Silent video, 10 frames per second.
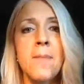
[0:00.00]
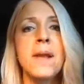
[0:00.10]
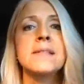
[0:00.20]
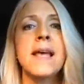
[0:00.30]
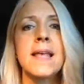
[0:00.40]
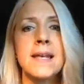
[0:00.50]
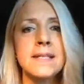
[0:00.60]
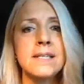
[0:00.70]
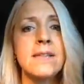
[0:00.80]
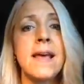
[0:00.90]
But
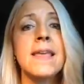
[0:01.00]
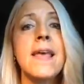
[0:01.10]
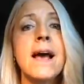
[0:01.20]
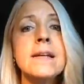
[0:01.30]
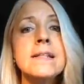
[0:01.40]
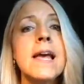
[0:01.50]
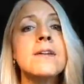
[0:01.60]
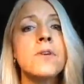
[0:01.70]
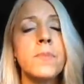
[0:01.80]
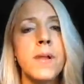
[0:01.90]
it's still that young,
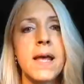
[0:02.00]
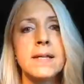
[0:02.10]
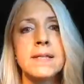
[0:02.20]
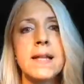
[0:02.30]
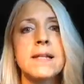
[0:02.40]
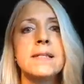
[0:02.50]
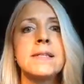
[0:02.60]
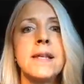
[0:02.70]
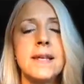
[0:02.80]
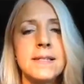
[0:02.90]
tender place that
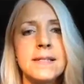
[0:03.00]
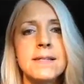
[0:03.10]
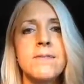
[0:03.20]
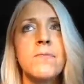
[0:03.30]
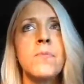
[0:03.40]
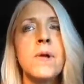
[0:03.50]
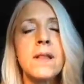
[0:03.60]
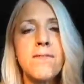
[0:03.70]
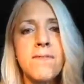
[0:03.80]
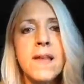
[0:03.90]
it's
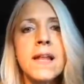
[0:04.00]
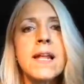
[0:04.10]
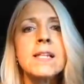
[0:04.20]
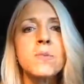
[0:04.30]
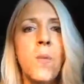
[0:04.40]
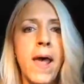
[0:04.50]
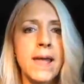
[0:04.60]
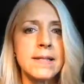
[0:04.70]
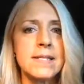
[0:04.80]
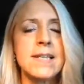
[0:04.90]
really feeling its way
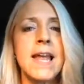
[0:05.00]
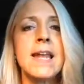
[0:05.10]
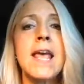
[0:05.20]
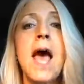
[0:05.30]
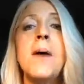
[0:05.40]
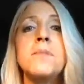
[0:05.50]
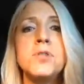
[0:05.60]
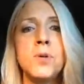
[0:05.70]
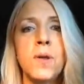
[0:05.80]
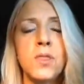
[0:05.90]
and standing up
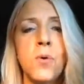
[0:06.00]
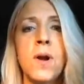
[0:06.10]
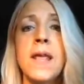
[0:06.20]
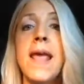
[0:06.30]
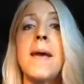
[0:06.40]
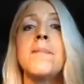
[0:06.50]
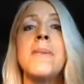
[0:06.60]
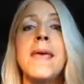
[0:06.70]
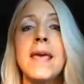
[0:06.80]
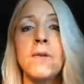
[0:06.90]
to authority and
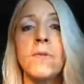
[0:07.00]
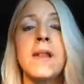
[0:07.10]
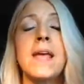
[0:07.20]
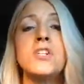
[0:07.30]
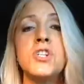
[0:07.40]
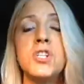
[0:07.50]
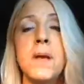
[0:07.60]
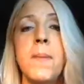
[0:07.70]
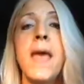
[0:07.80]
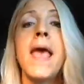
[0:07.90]
being in
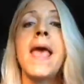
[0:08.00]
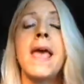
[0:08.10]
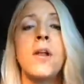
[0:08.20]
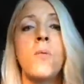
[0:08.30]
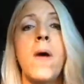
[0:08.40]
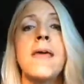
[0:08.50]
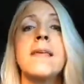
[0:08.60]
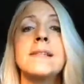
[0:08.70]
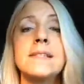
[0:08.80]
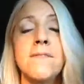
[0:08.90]
relationship in a way
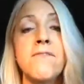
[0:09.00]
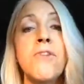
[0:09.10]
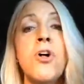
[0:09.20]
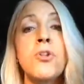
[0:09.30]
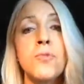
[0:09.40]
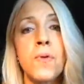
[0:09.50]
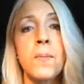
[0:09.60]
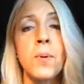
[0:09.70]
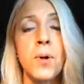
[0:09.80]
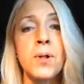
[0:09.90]
that's
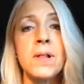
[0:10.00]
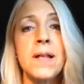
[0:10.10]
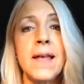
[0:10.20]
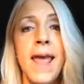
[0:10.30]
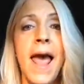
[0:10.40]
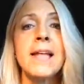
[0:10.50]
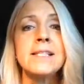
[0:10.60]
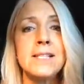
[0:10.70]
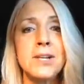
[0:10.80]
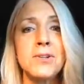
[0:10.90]
vulnerable and
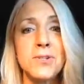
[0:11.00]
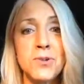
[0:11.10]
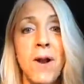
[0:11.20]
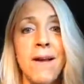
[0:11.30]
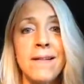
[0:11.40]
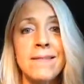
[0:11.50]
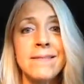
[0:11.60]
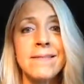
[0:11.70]
still strong,